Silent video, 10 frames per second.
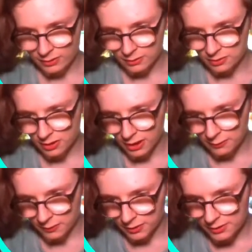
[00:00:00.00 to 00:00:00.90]
There's a lot
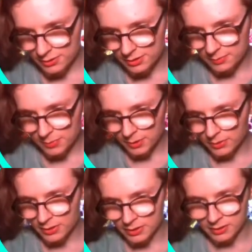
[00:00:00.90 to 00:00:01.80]
of
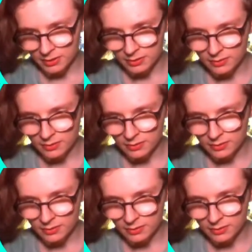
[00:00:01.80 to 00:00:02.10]
unspoken